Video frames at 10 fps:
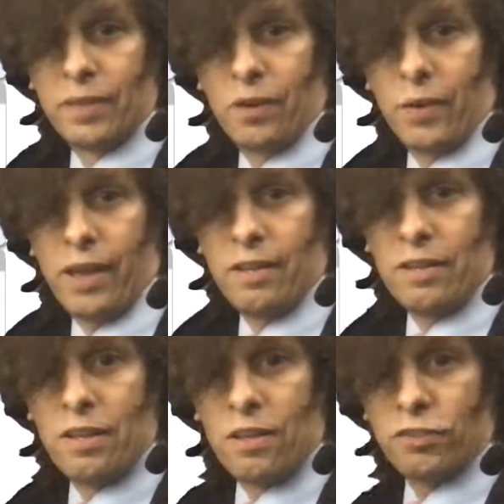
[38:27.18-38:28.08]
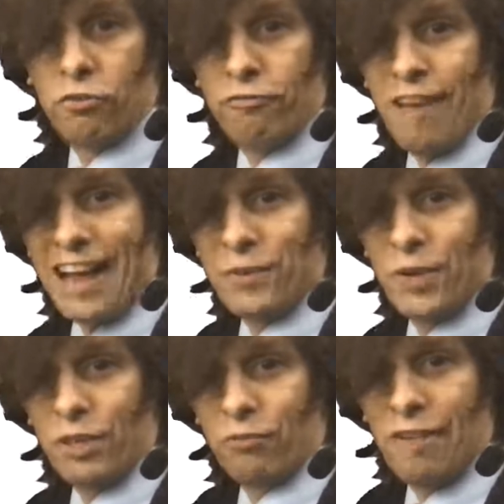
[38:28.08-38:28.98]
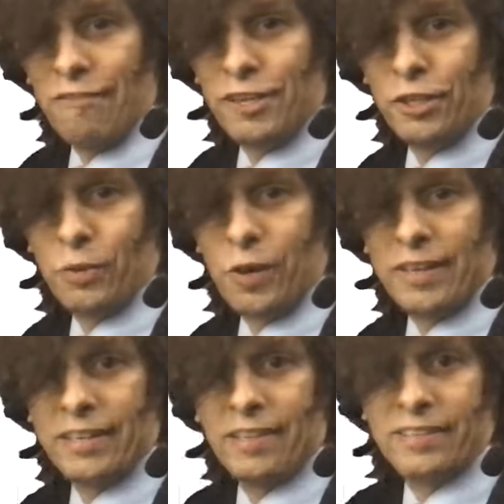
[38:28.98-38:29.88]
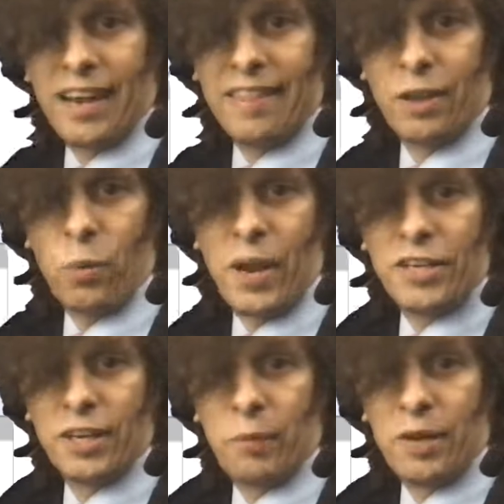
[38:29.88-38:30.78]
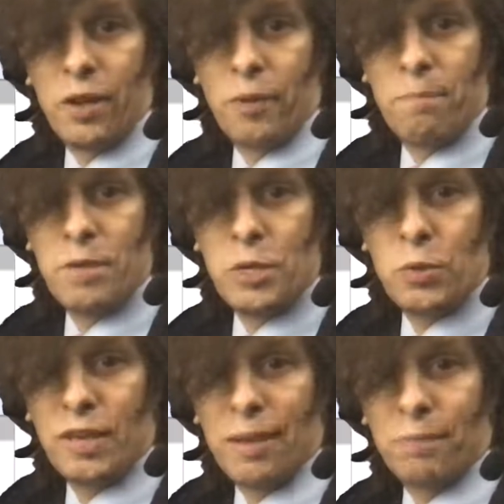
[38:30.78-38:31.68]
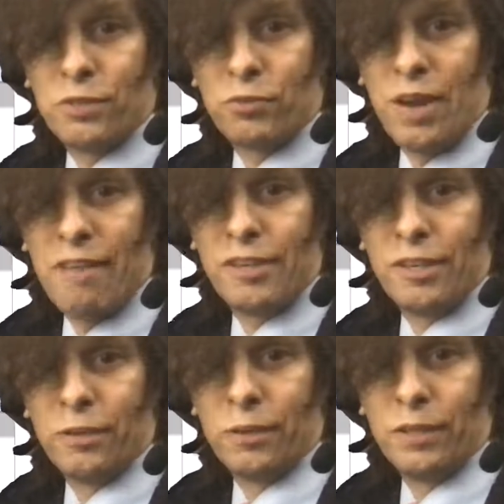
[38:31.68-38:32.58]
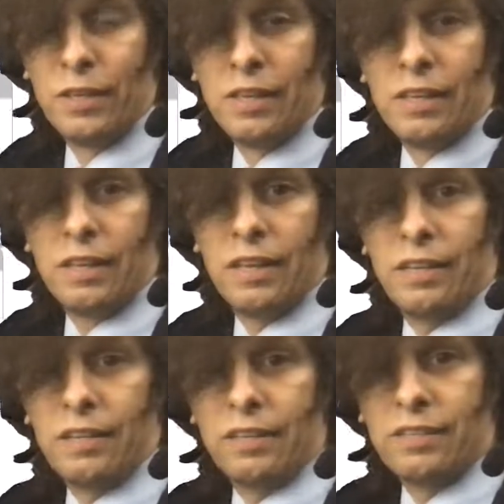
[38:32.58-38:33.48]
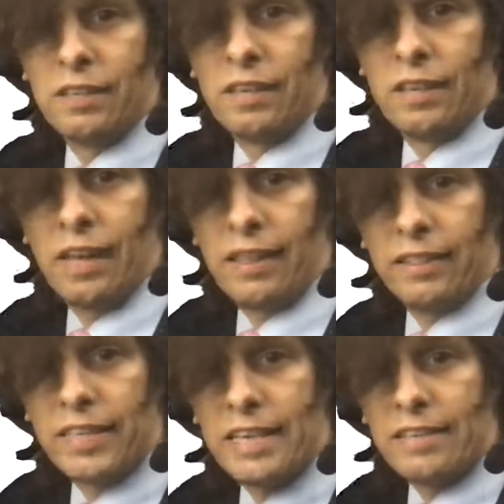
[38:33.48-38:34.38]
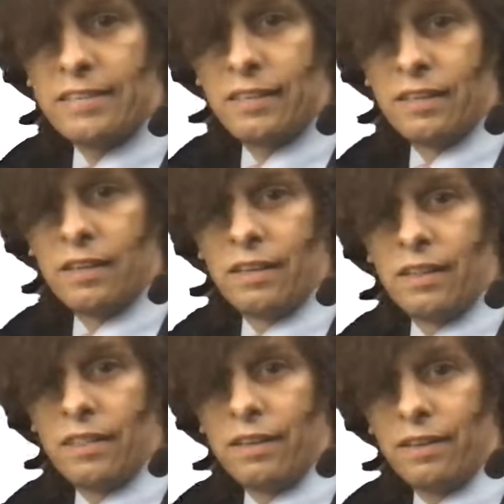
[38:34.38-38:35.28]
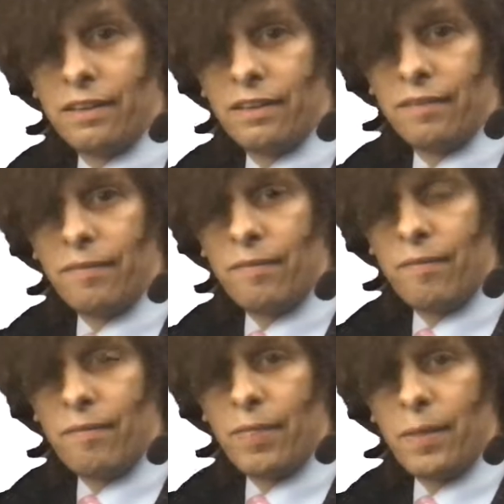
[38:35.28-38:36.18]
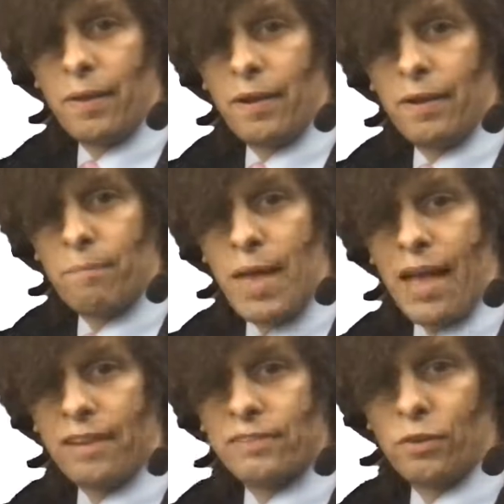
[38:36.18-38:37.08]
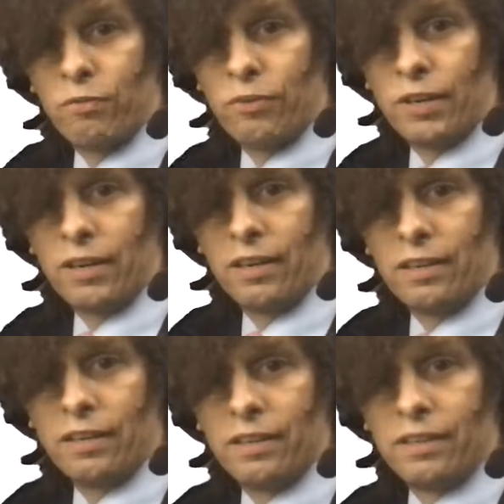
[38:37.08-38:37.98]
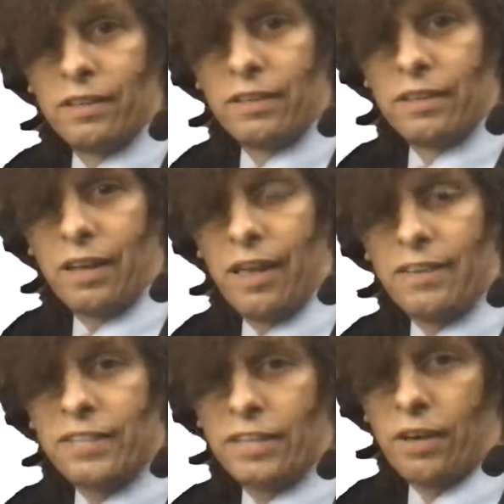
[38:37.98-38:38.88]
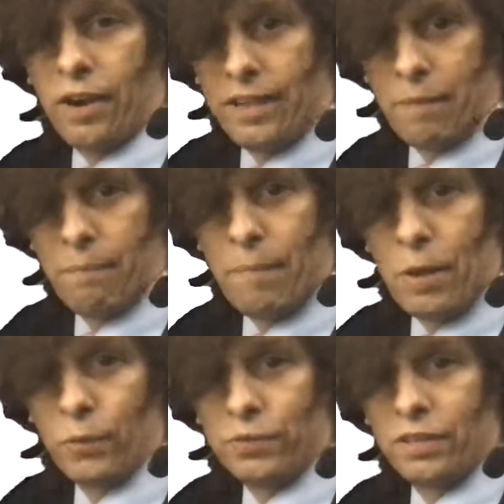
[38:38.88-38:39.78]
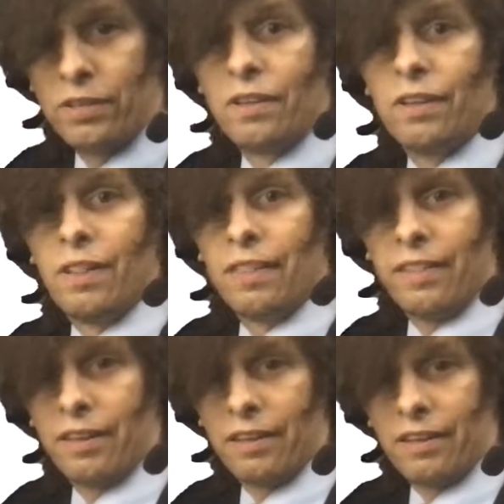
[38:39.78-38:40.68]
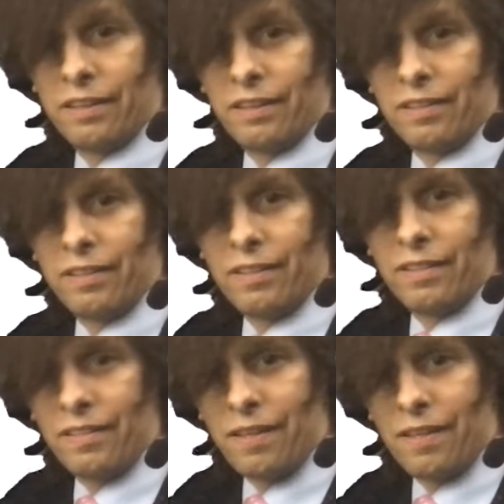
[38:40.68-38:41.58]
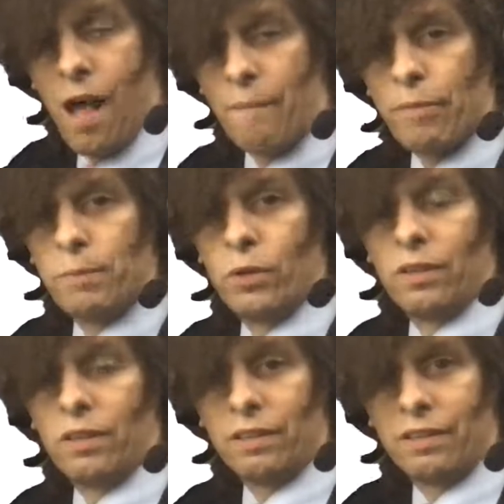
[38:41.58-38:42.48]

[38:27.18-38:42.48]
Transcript: Okay, so factoring the revenue onto this side of the equation, we know that mu times the revenue is at least the max over, it's at most the optimal